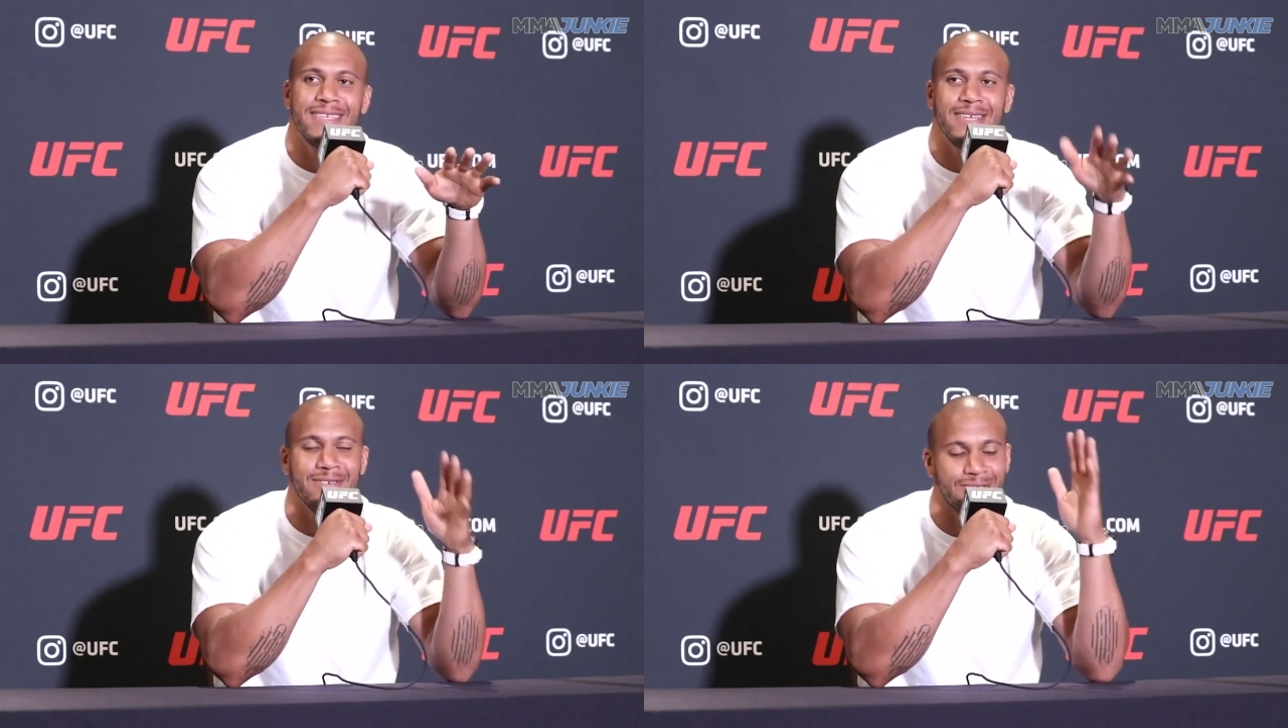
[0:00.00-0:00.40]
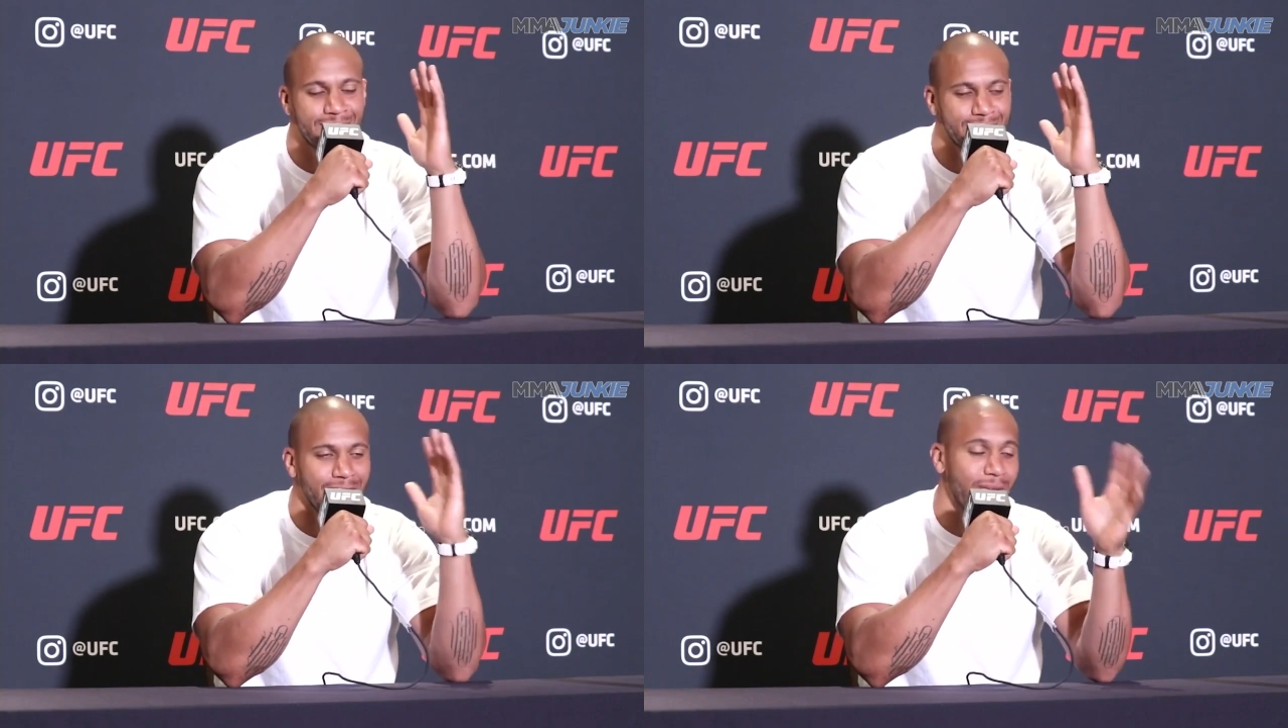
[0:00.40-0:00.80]
I
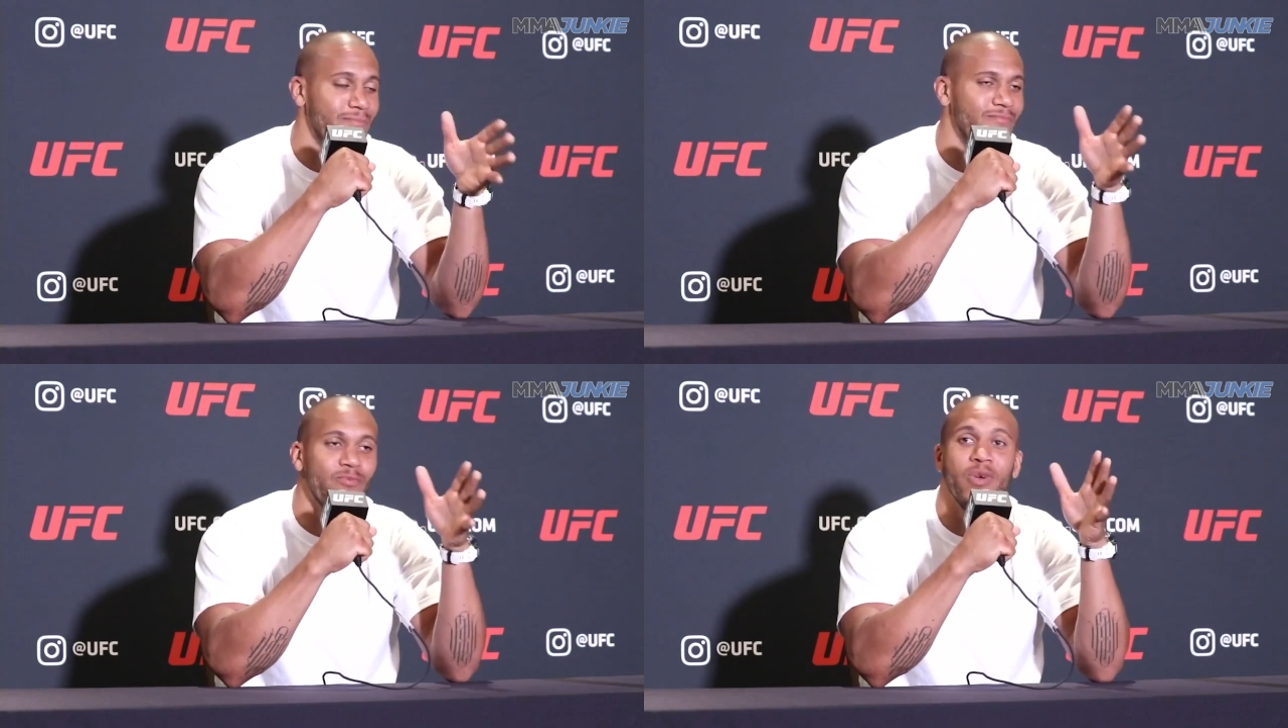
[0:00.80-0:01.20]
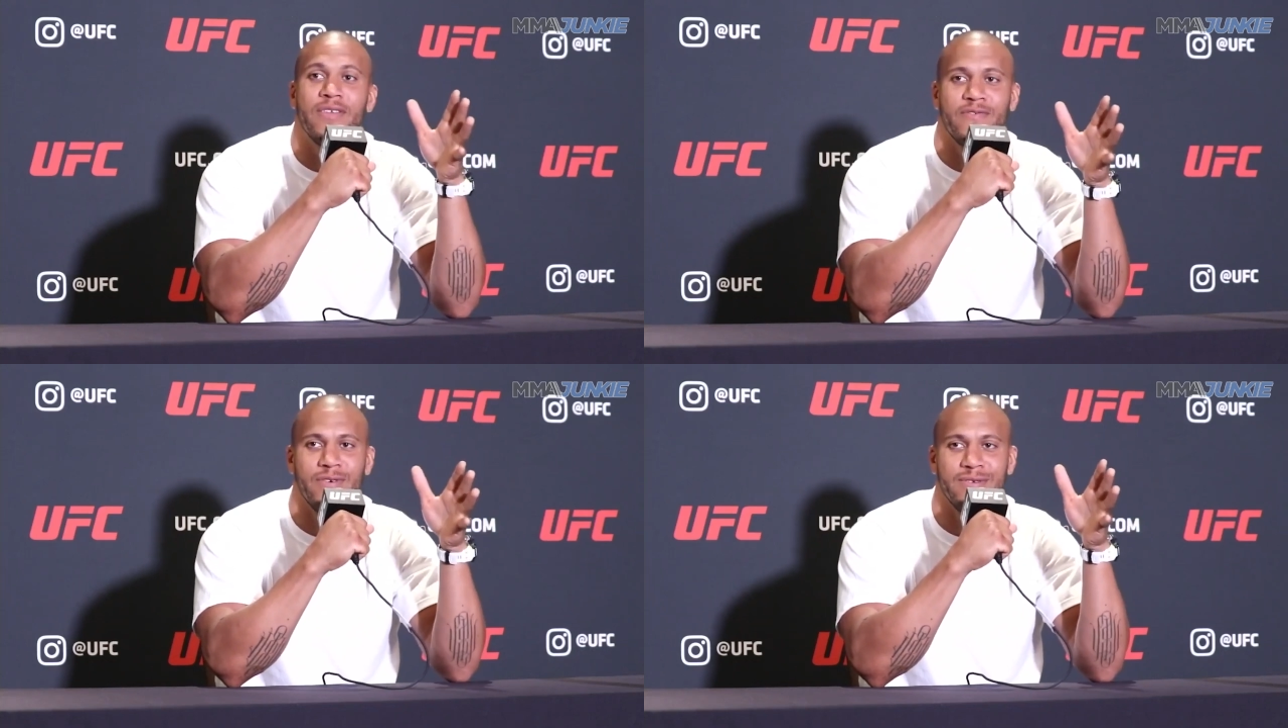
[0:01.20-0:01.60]
just I'm really
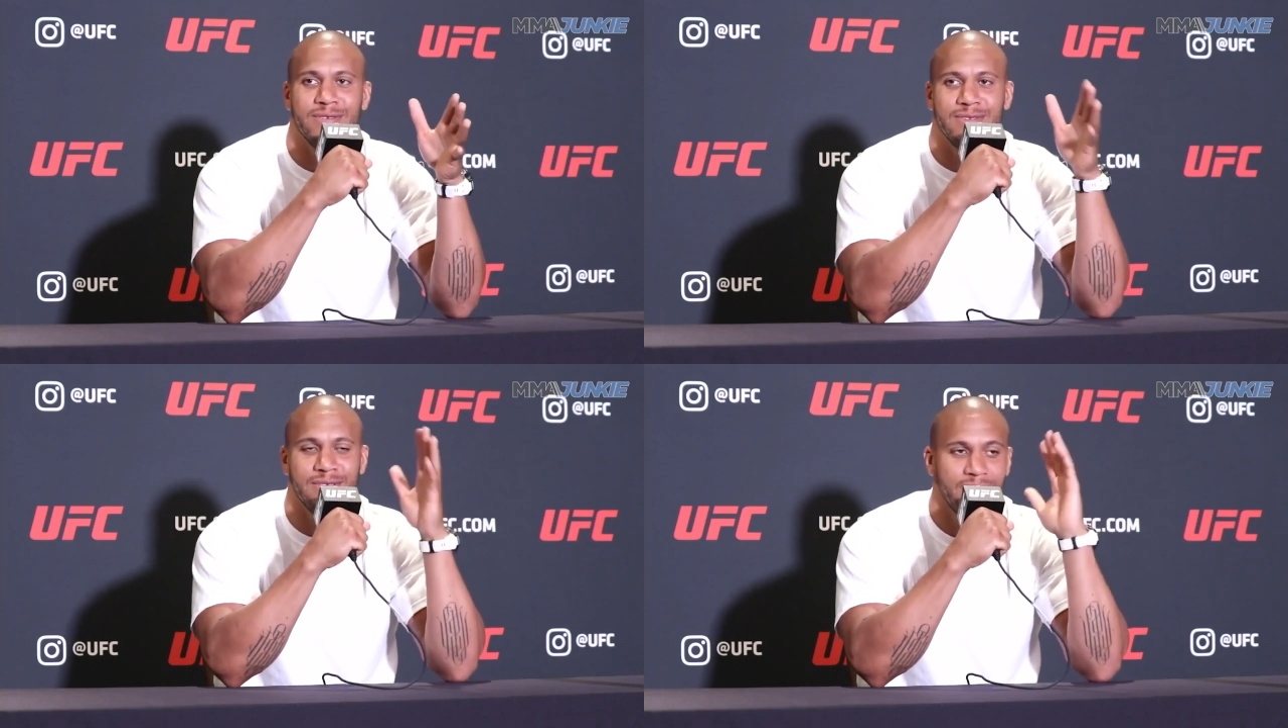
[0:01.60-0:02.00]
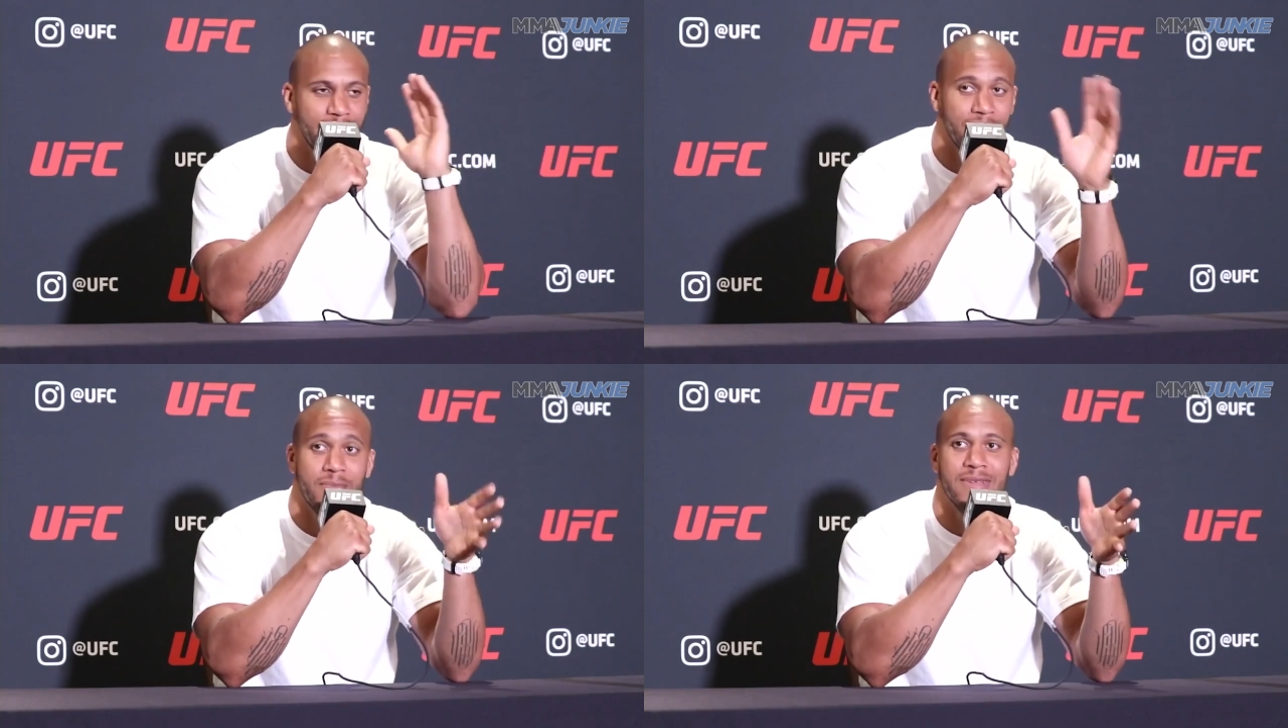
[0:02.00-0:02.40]
focused
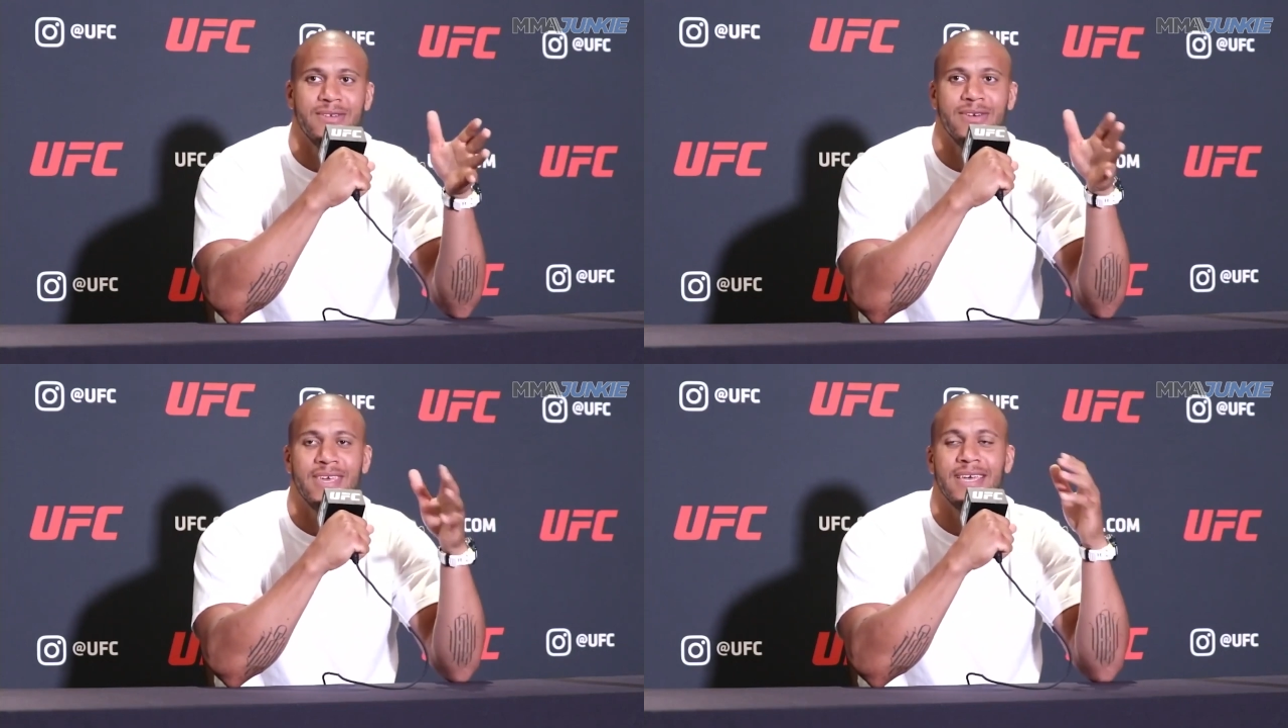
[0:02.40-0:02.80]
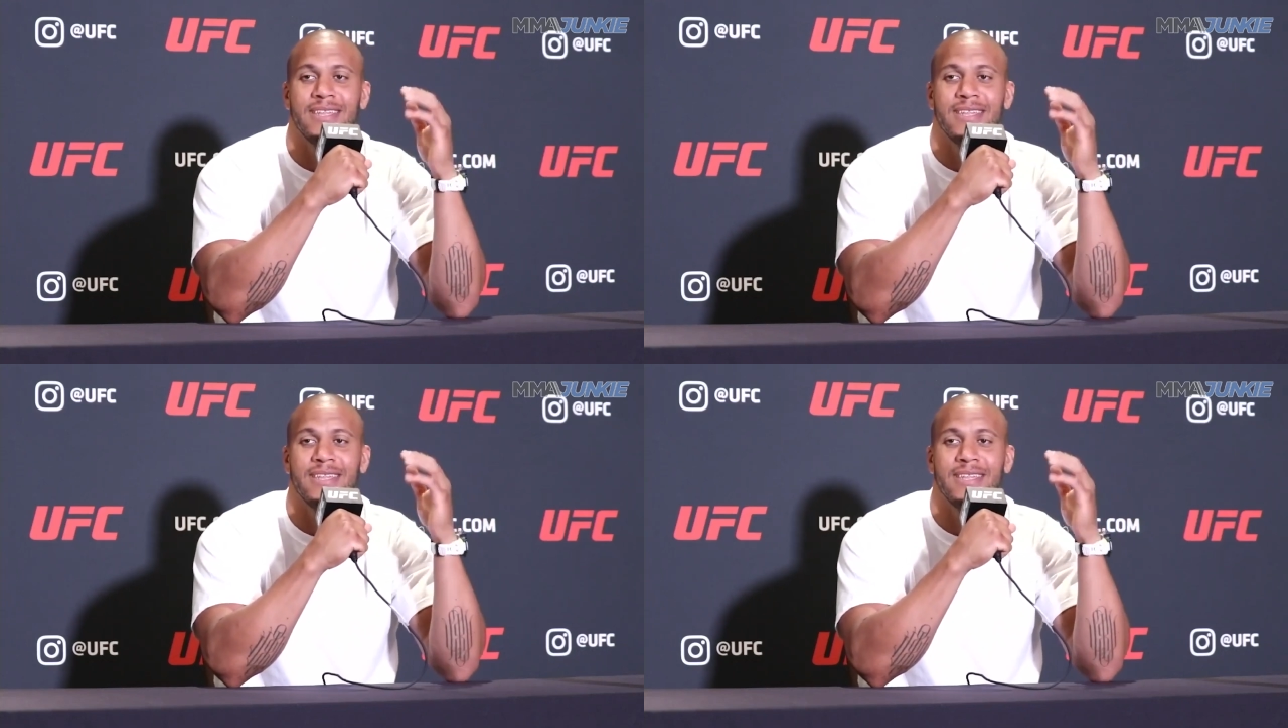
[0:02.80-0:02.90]
on my target,